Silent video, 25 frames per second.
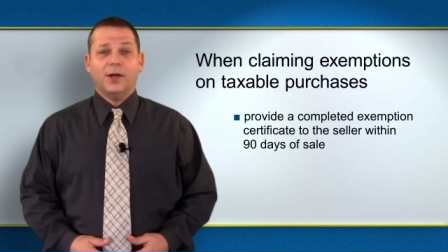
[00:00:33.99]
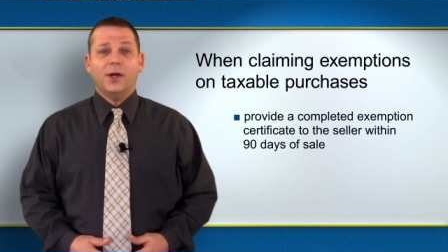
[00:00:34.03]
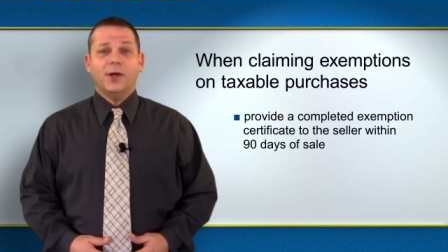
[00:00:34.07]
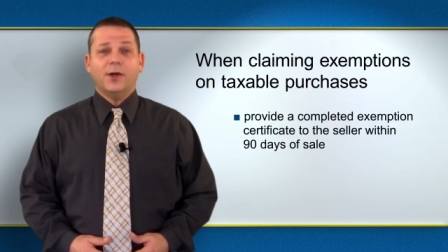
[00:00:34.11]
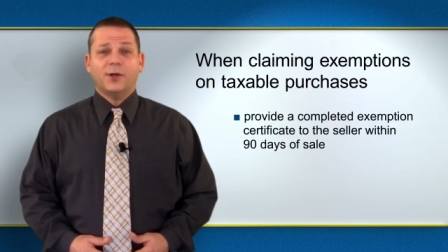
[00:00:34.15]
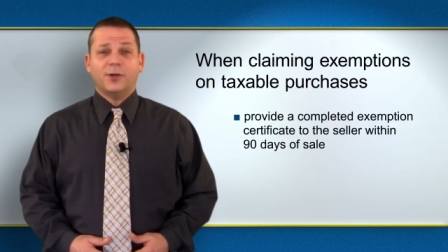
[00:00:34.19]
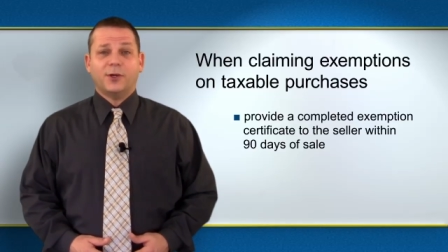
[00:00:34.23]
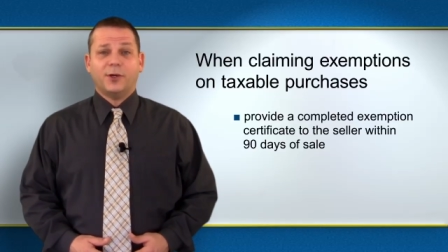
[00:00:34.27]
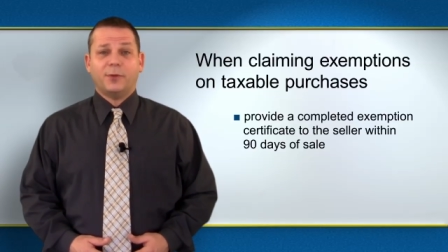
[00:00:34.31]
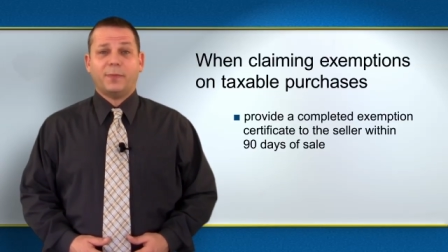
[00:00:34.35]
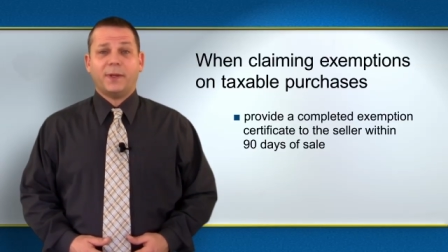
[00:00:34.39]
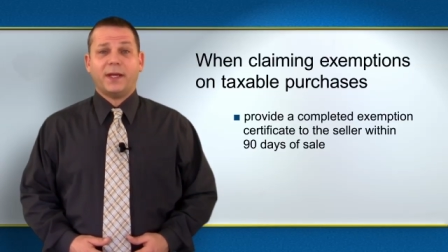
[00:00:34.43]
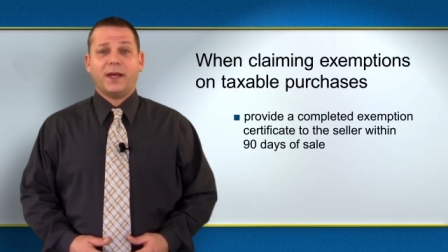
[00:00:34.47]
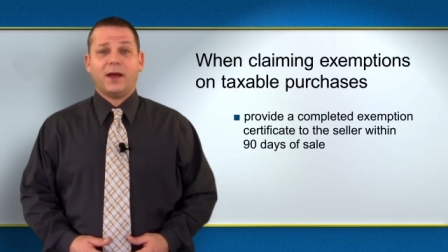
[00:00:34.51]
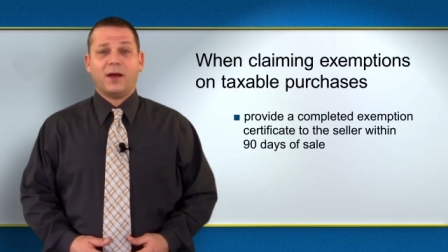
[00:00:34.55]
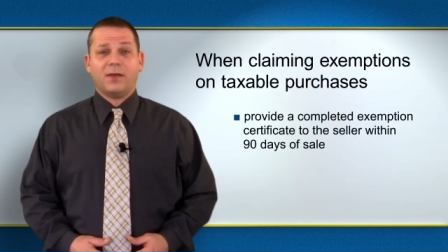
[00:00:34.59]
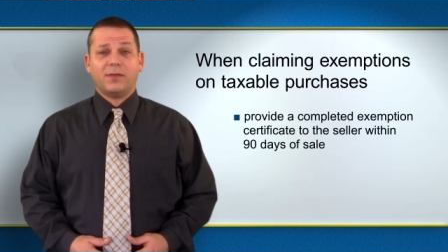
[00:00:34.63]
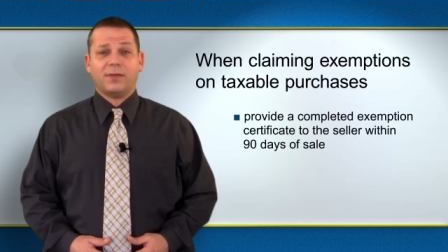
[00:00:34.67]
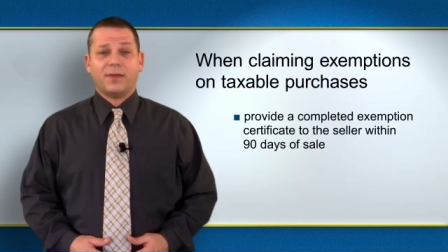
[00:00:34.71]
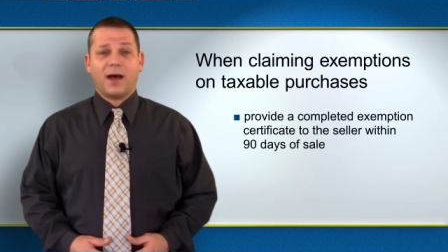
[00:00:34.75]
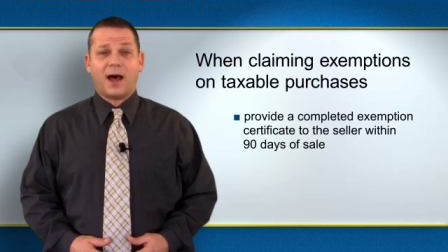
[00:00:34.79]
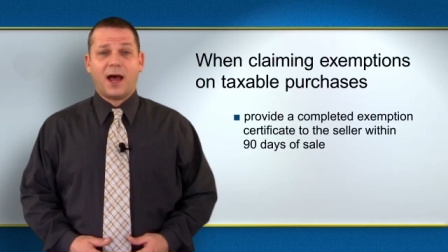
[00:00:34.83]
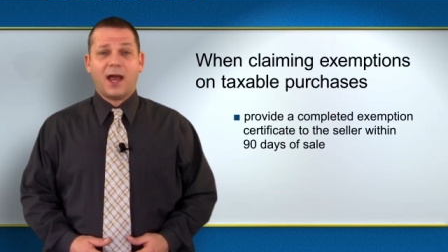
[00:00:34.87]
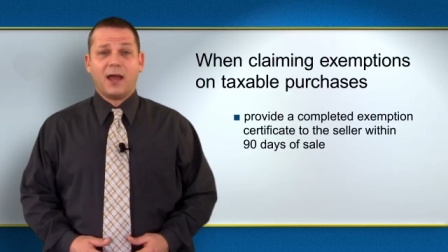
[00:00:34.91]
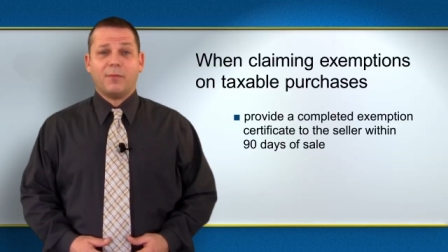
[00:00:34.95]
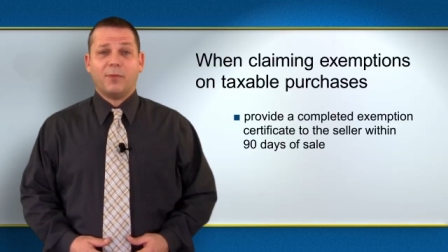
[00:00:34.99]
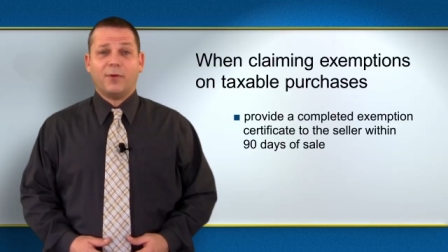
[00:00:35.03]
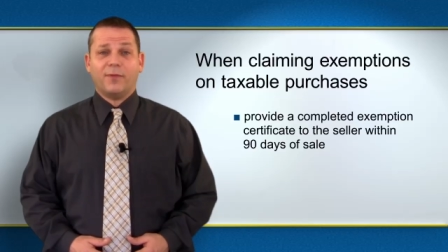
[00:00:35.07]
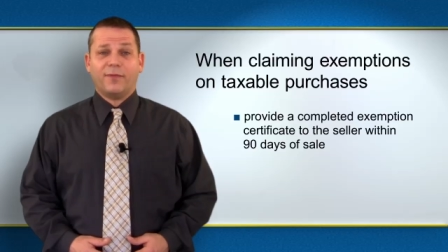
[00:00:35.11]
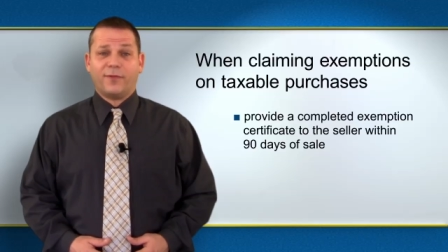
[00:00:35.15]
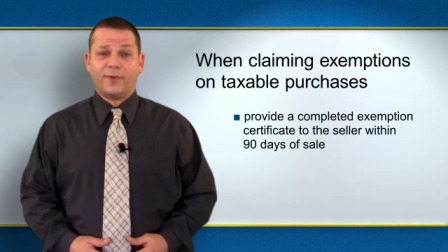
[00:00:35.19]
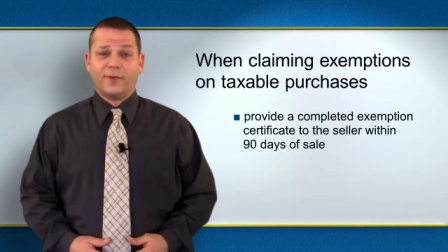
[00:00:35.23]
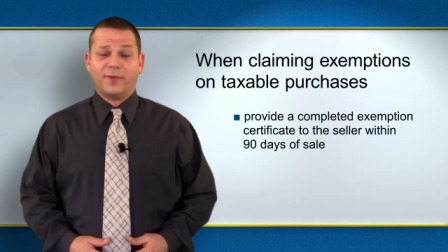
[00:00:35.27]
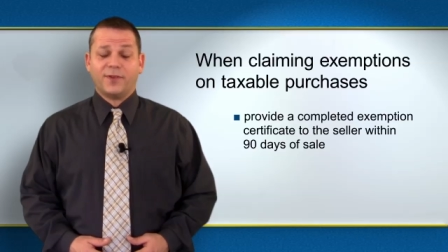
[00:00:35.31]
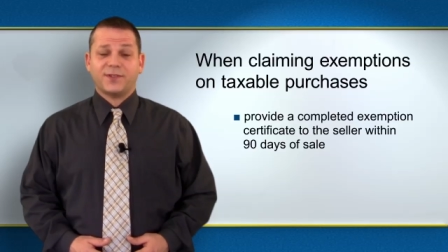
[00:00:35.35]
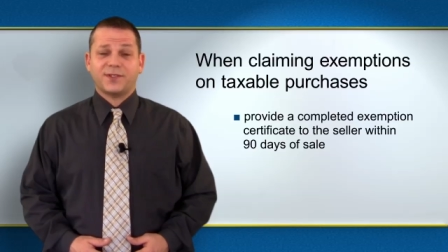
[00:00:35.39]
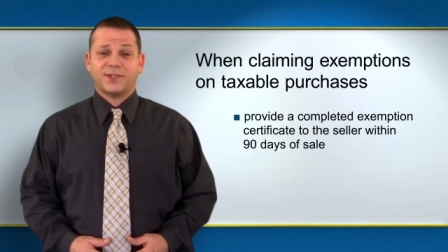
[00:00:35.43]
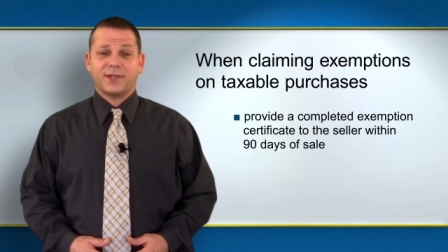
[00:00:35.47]
could be held liable for
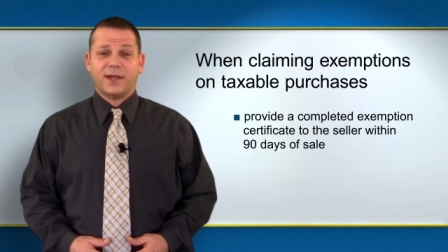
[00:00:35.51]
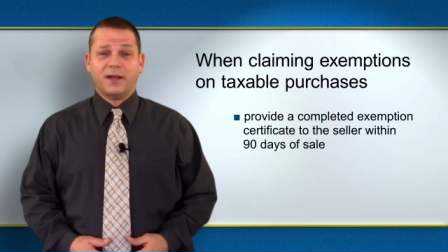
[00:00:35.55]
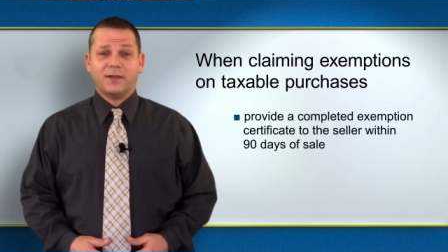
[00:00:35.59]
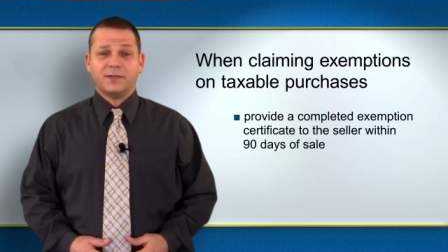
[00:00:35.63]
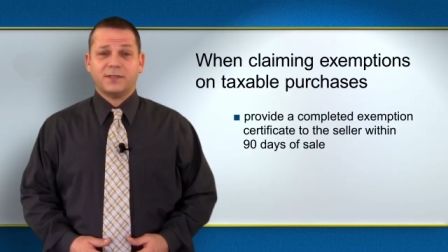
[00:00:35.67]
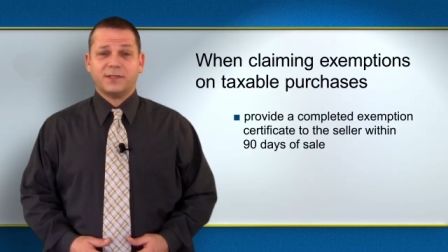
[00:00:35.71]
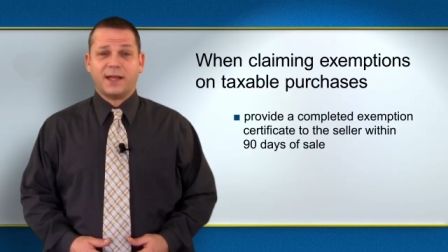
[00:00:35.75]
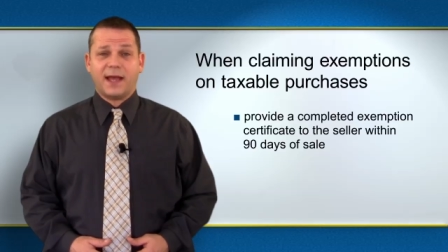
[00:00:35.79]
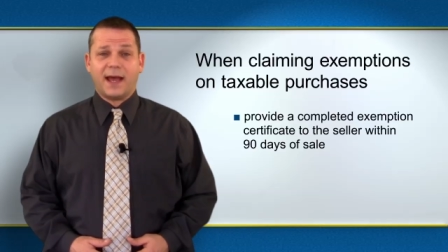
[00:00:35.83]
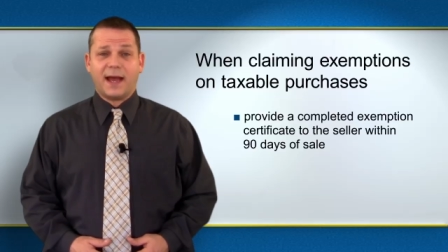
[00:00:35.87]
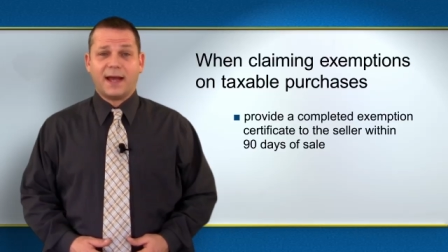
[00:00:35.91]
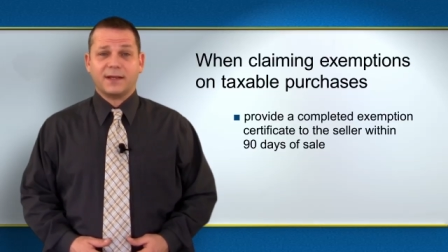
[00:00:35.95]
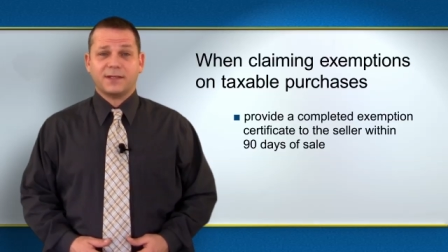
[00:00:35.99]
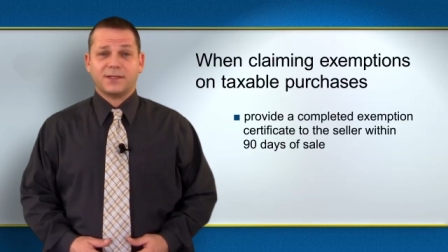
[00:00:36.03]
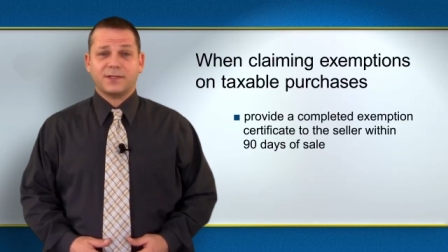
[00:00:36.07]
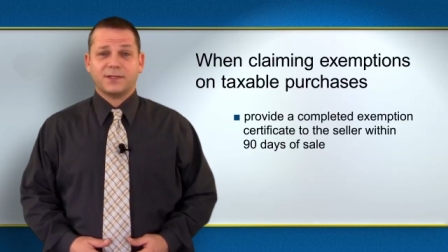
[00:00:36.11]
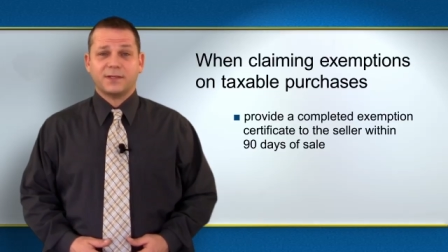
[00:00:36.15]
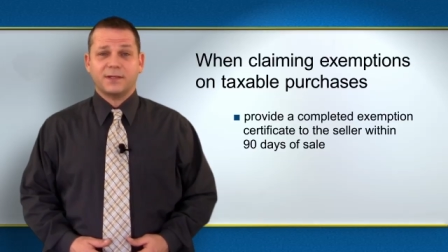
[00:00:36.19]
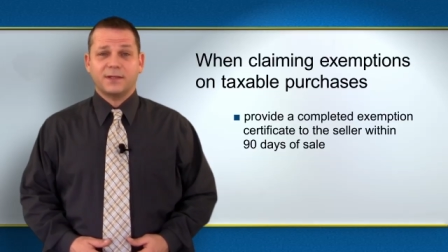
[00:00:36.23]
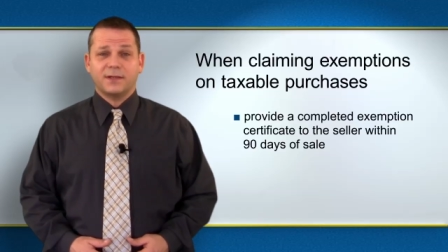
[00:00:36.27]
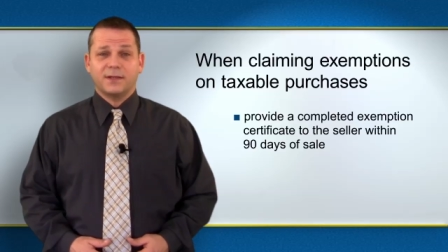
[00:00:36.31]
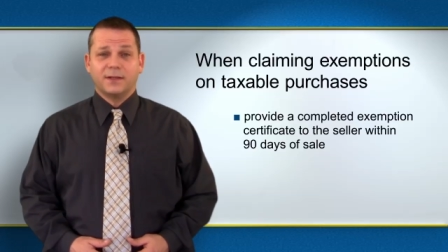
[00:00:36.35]
the sales tax.